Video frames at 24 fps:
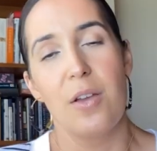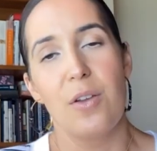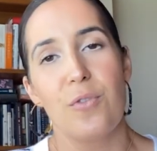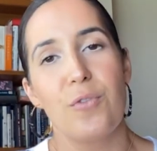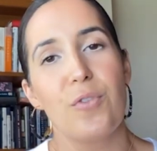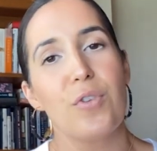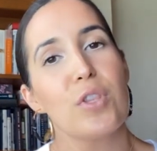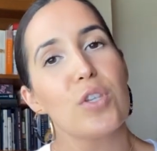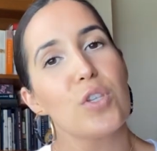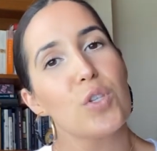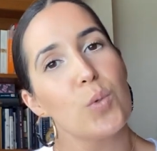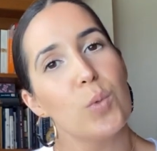
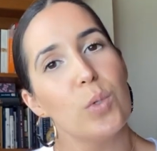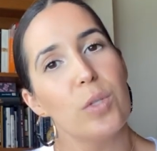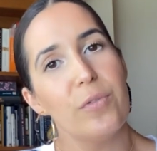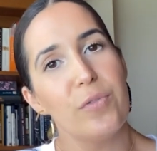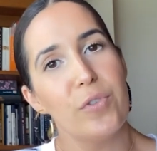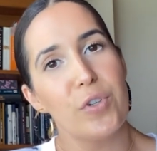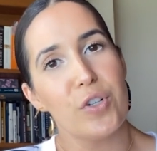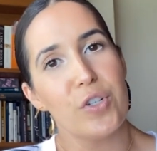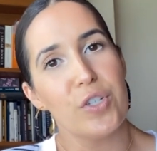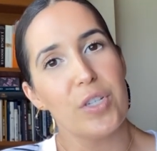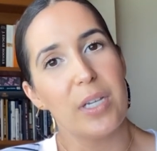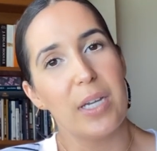For the School of
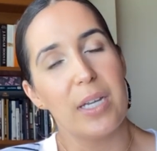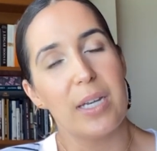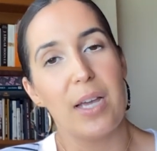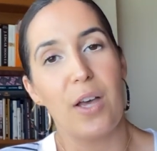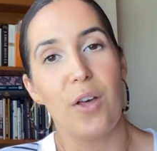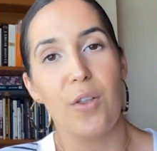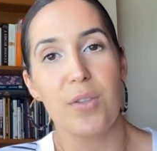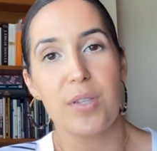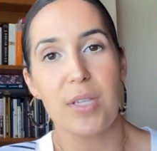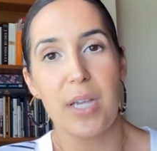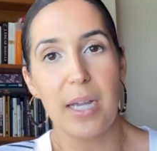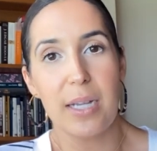Nursing and
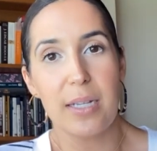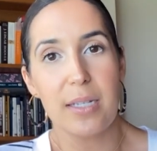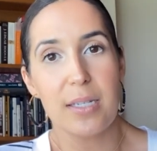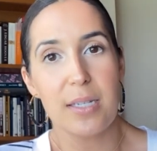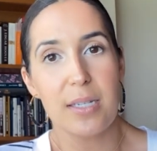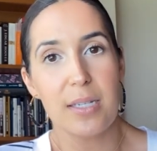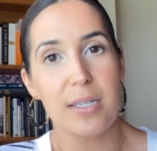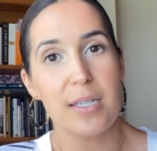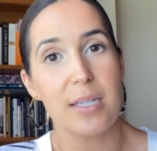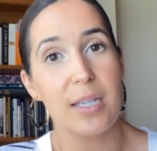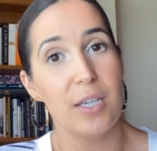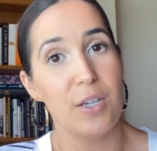Health
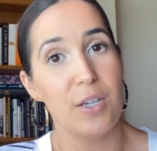Sciences,